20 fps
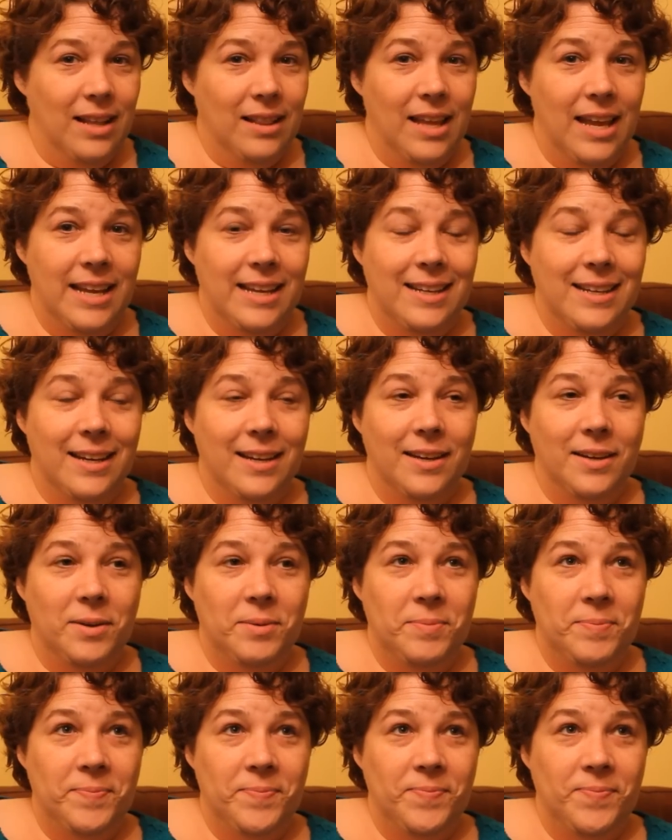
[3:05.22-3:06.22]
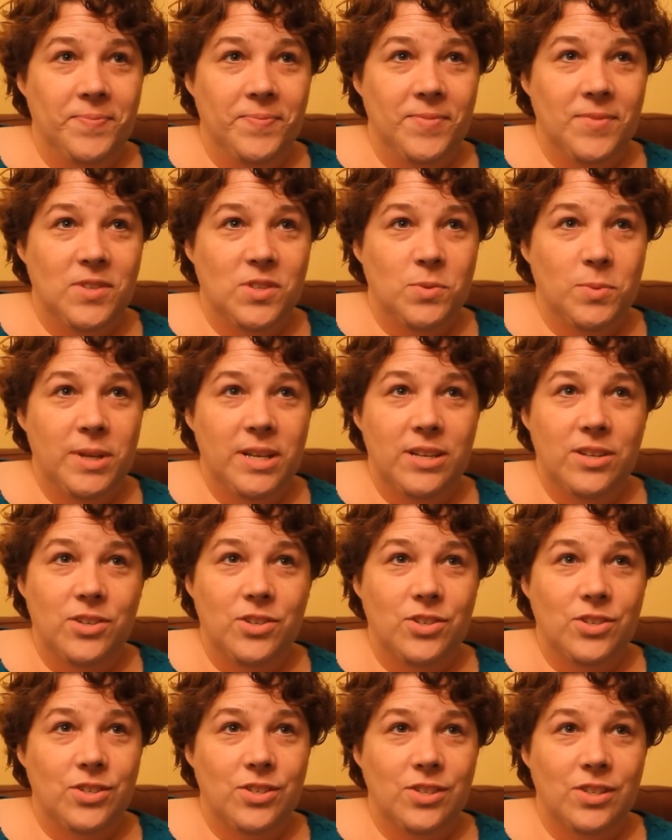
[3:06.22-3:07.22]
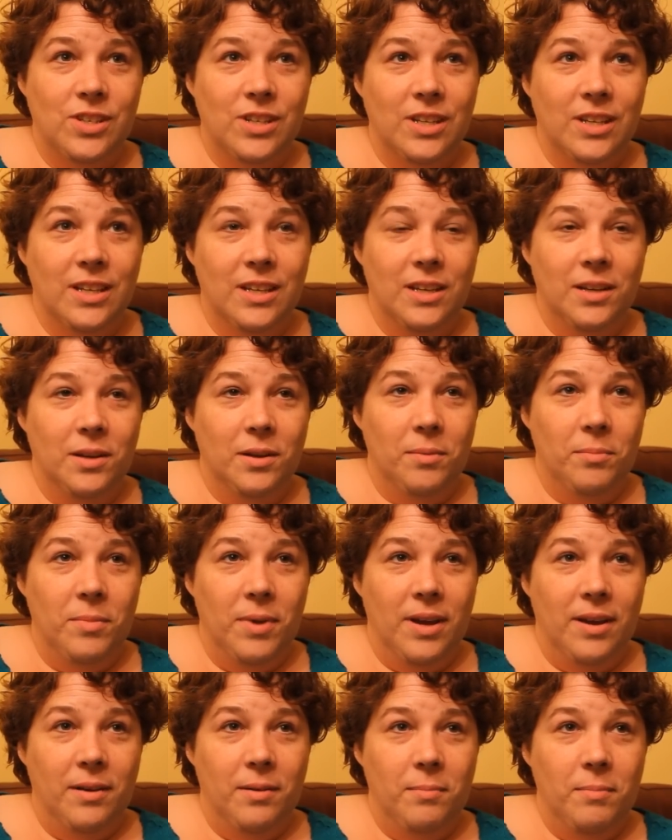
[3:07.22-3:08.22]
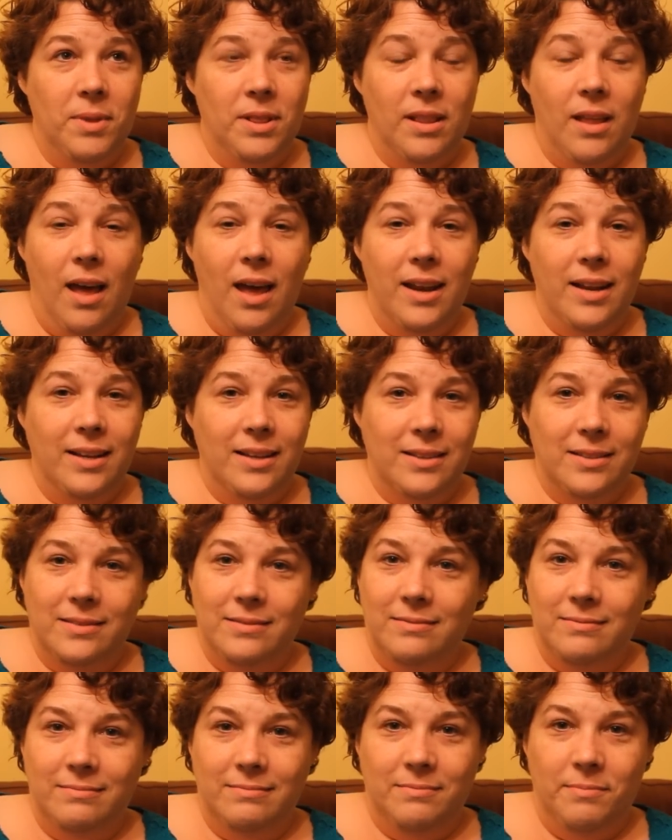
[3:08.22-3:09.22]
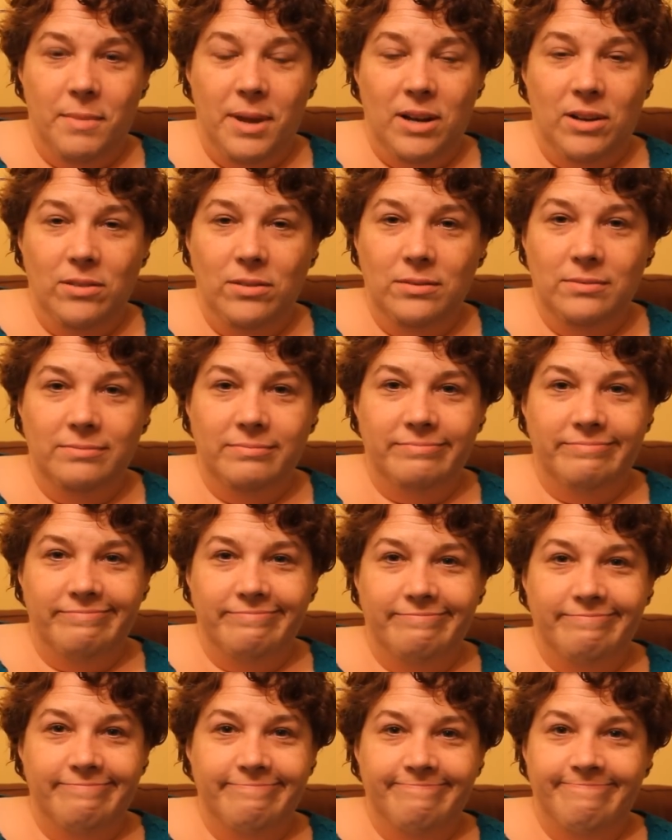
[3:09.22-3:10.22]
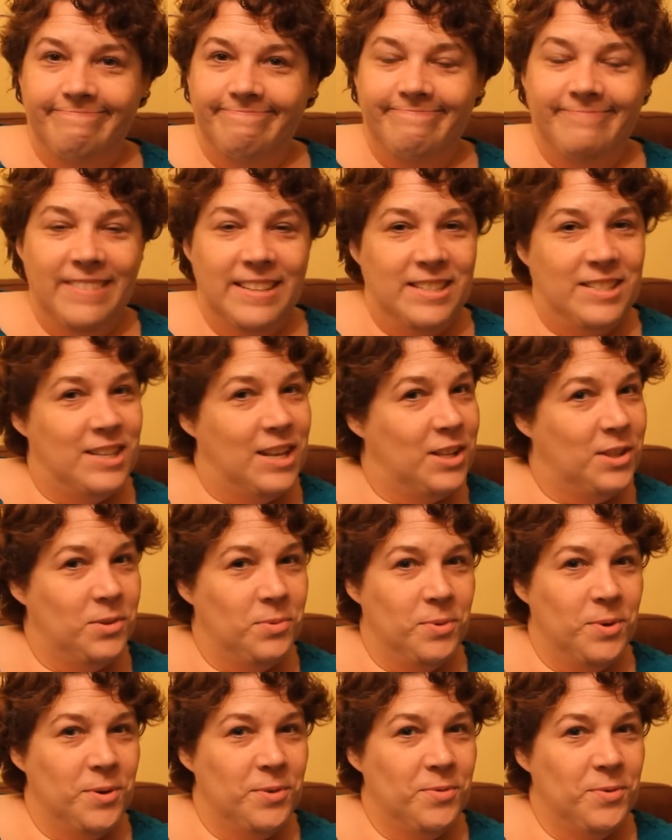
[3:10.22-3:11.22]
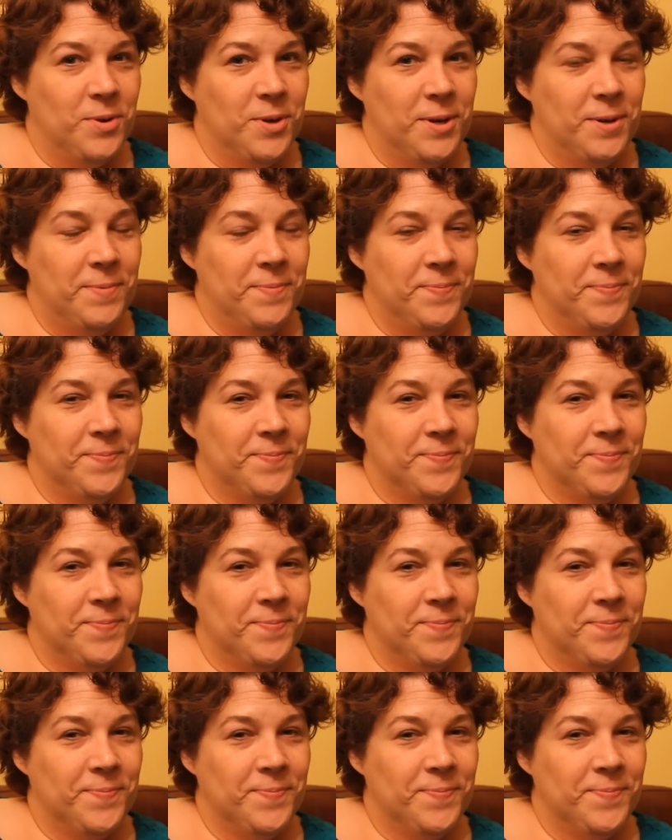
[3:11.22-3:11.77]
I like Swedish melodic metal. That's not the word for it.